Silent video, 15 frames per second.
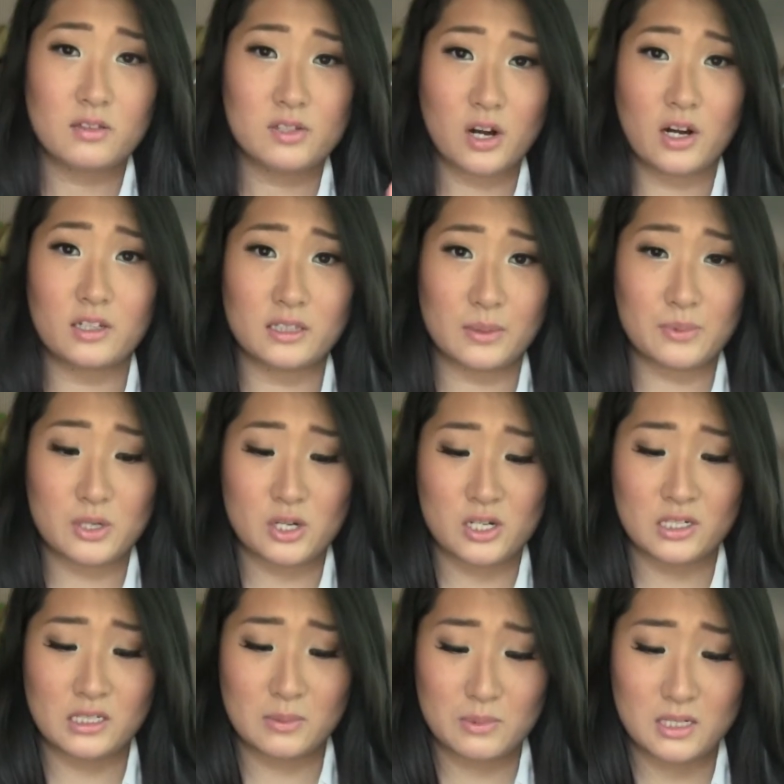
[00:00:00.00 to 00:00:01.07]
Tarte Lip
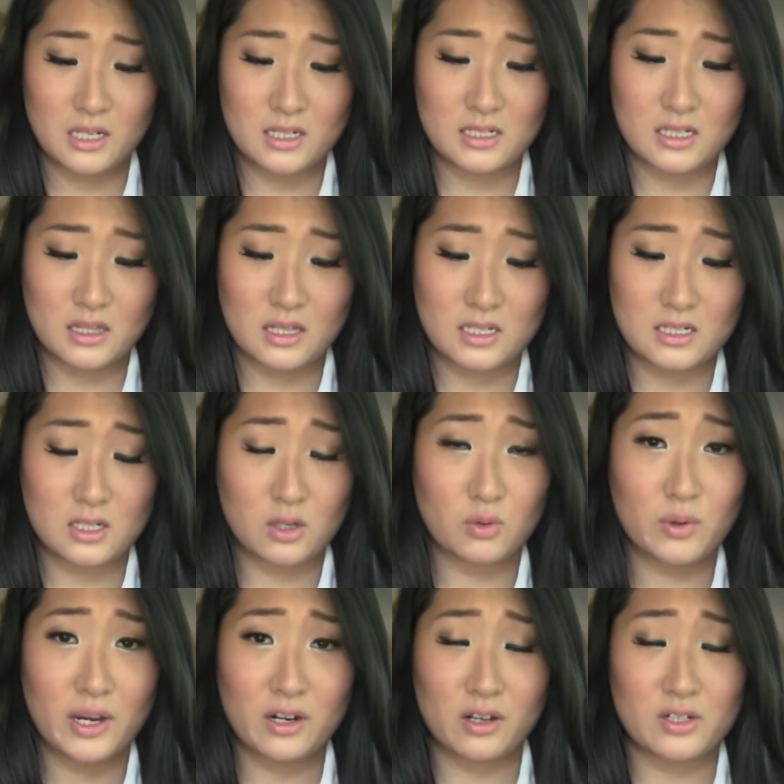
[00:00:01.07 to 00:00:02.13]
Surgeons Lip Tints, this is a
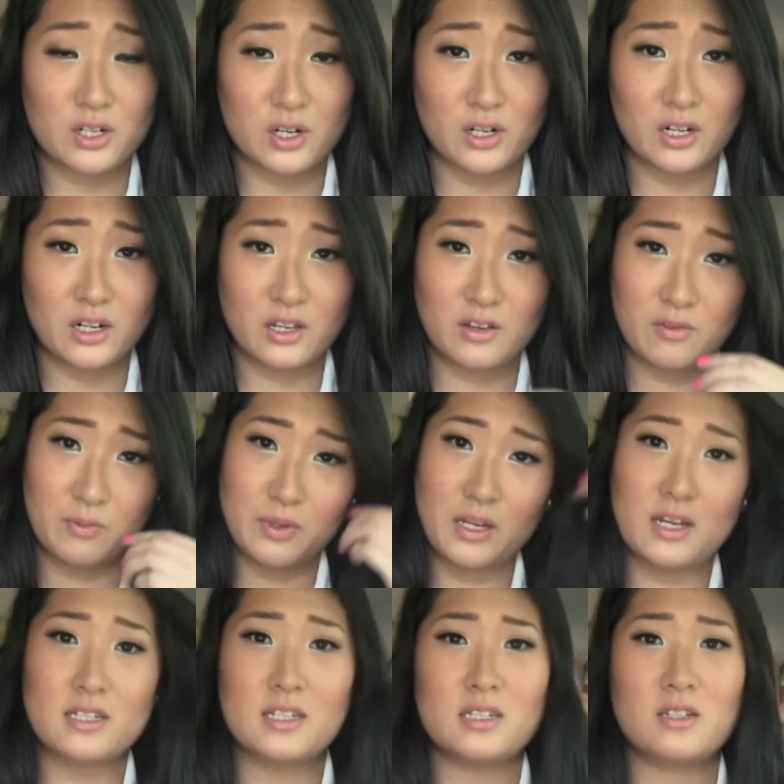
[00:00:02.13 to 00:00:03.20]
great alternative
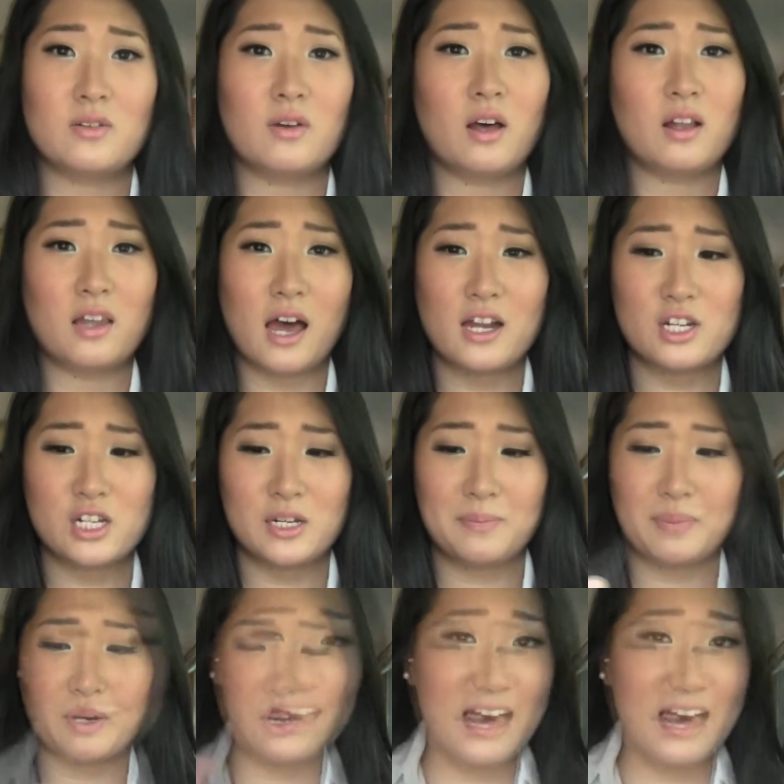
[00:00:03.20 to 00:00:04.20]
because it's a lot cheaper.